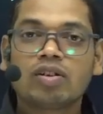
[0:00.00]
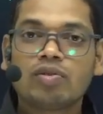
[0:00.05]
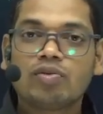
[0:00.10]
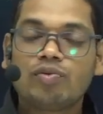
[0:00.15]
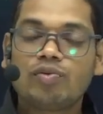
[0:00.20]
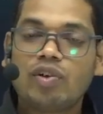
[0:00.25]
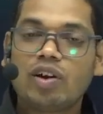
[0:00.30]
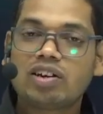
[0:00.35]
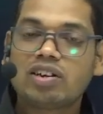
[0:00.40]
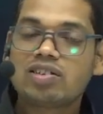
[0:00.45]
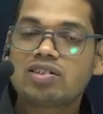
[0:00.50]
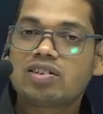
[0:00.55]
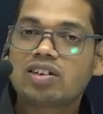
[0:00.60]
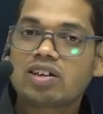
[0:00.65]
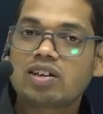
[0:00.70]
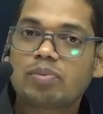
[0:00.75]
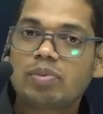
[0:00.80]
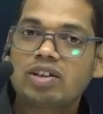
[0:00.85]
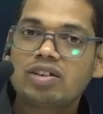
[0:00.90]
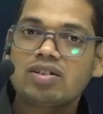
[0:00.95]
What is
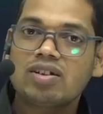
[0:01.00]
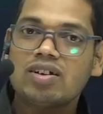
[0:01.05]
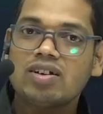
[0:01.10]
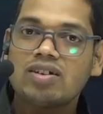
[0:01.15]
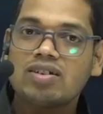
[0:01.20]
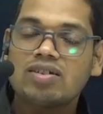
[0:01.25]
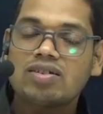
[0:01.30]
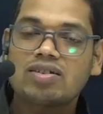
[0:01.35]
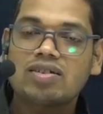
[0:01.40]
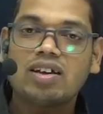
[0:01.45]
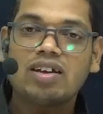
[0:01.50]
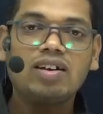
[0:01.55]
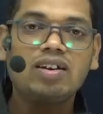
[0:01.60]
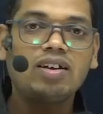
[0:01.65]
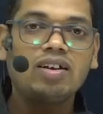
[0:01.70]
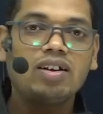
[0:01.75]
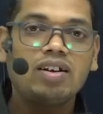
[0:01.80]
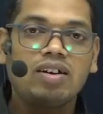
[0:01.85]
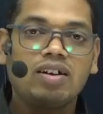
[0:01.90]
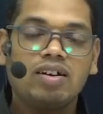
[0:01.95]
taking place? Cell
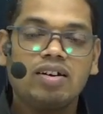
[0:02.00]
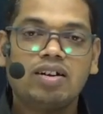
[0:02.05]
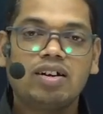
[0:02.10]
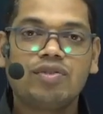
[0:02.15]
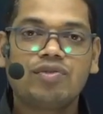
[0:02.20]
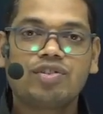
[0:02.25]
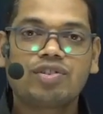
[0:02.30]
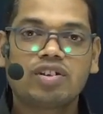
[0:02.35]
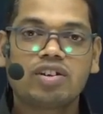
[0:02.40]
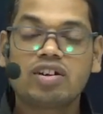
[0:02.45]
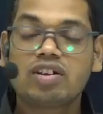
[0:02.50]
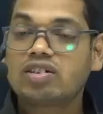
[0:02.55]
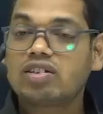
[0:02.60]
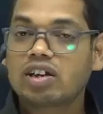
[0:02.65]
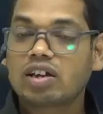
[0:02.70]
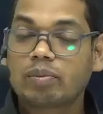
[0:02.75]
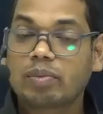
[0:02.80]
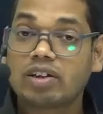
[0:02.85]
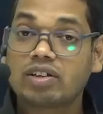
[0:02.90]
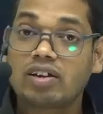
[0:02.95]
division is
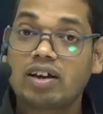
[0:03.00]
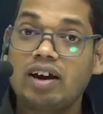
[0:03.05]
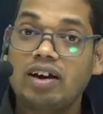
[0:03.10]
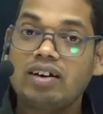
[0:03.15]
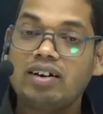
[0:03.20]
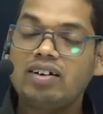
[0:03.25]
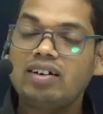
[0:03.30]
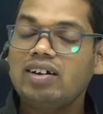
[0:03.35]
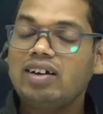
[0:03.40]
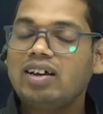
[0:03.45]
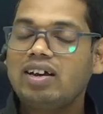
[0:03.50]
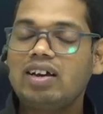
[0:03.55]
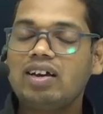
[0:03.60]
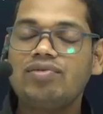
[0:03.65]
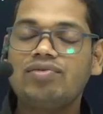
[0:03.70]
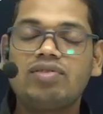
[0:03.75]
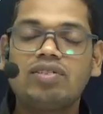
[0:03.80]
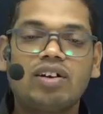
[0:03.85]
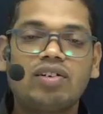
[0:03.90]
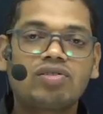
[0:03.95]
taking place, and
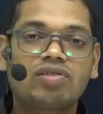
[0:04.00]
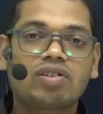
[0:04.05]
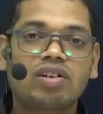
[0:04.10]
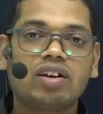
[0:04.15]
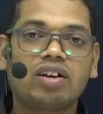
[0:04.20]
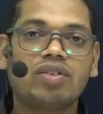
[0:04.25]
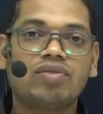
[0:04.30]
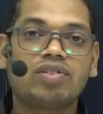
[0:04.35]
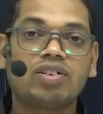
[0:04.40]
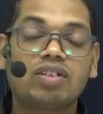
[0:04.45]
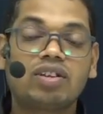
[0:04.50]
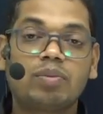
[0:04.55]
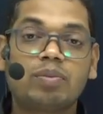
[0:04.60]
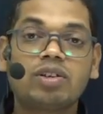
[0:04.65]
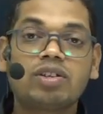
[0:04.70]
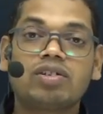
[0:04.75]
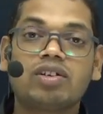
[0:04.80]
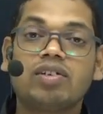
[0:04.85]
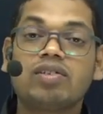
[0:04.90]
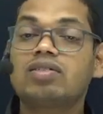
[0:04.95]
if there is cell division, that
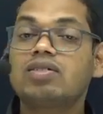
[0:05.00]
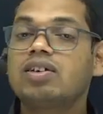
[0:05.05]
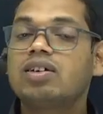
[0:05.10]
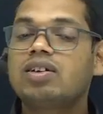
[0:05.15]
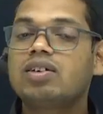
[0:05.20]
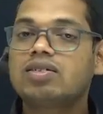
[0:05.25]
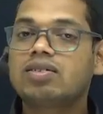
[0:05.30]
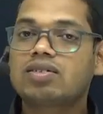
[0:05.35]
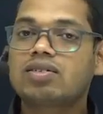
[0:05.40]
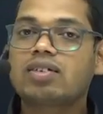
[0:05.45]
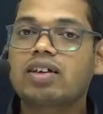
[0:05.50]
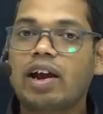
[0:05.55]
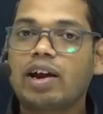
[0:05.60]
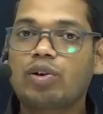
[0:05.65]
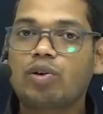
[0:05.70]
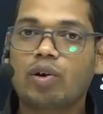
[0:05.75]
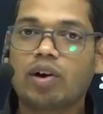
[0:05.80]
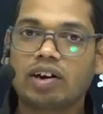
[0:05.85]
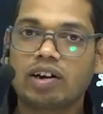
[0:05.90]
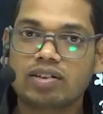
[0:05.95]
means there is
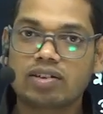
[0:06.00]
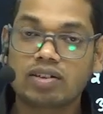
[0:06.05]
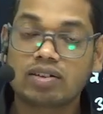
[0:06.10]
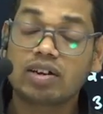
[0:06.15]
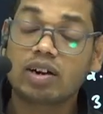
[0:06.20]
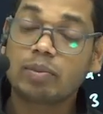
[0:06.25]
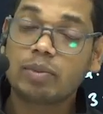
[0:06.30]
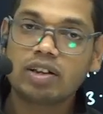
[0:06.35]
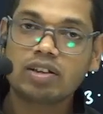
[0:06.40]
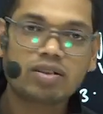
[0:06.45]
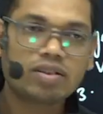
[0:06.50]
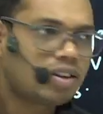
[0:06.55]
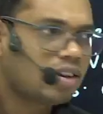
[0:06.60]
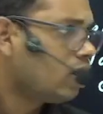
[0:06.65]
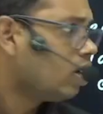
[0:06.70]
cytokinesis. That means